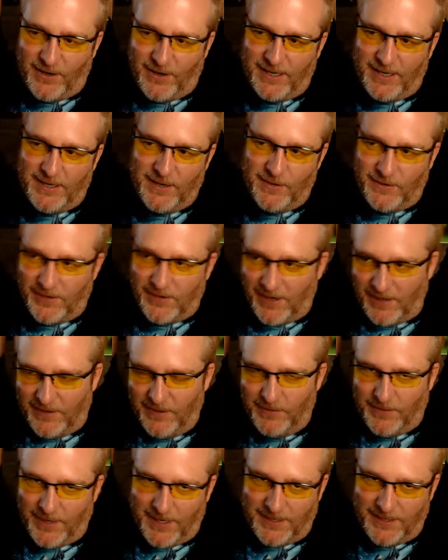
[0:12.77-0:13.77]
Utah,
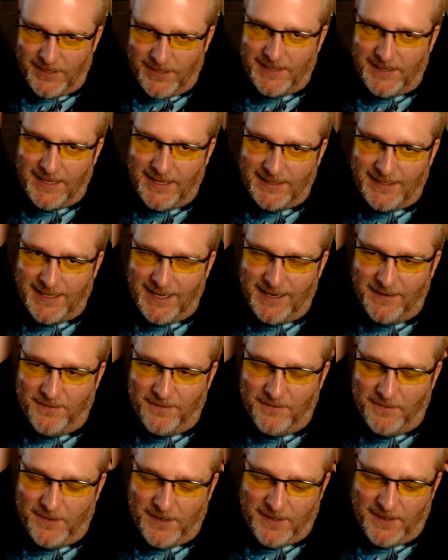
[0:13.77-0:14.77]
Utah just outside
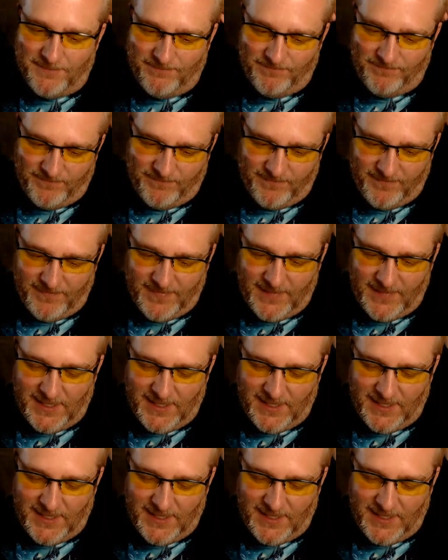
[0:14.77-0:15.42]
of um, a